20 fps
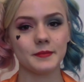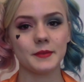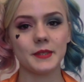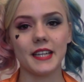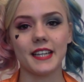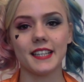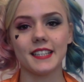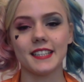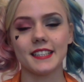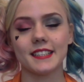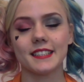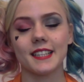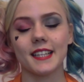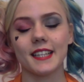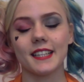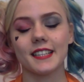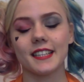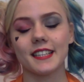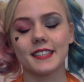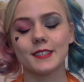Yeah, it's
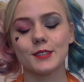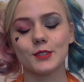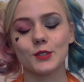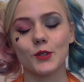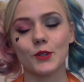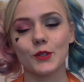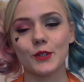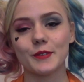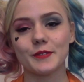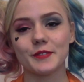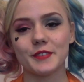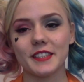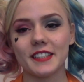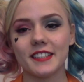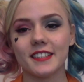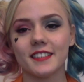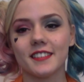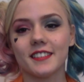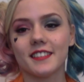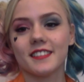like, it's so comfy.
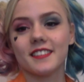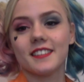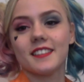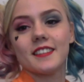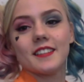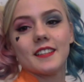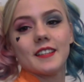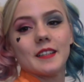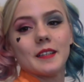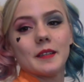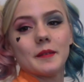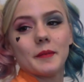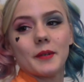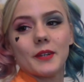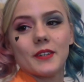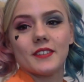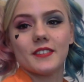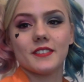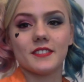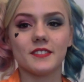
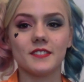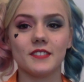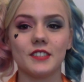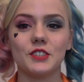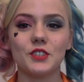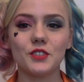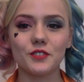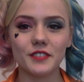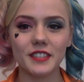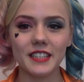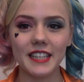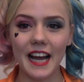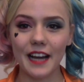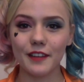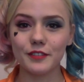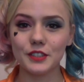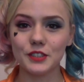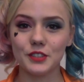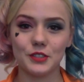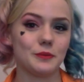But you don't really
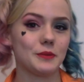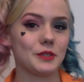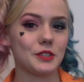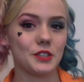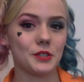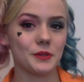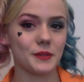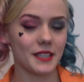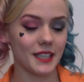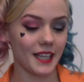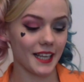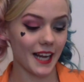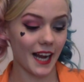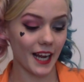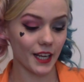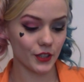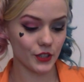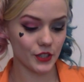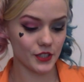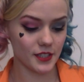have to do much to it. Like I
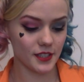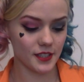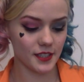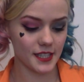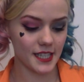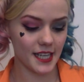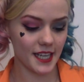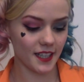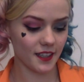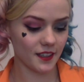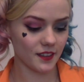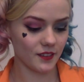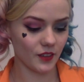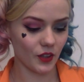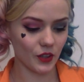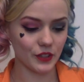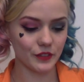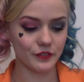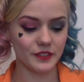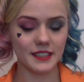could take
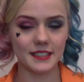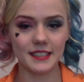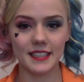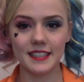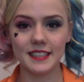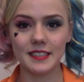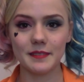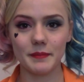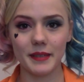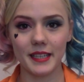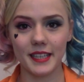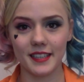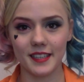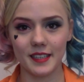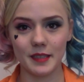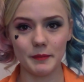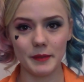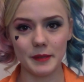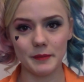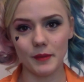all of this in and make it
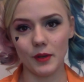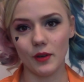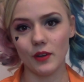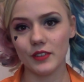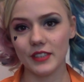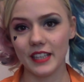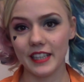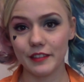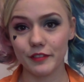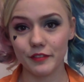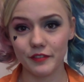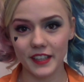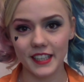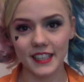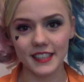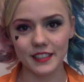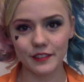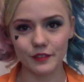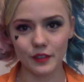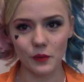a bit more
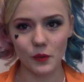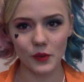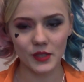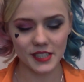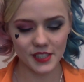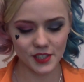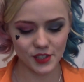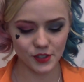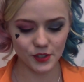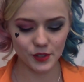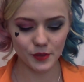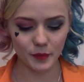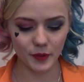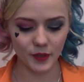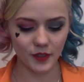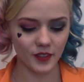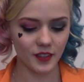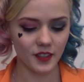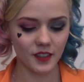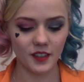fitted if I wanted to,
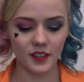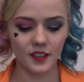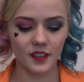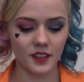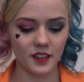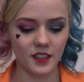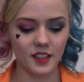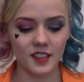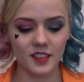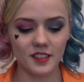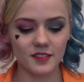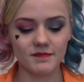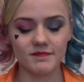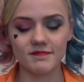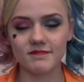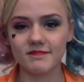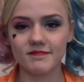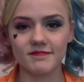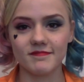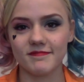but
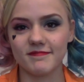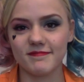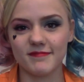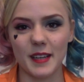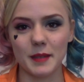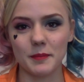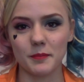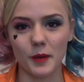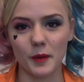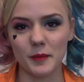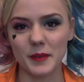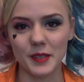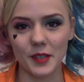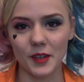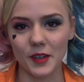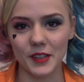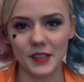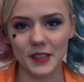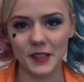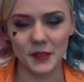I'm probably not
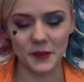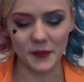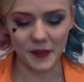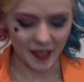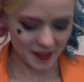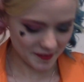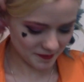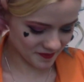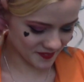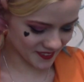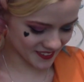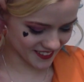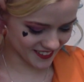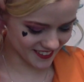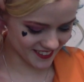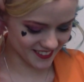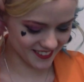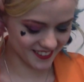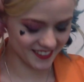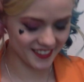gonna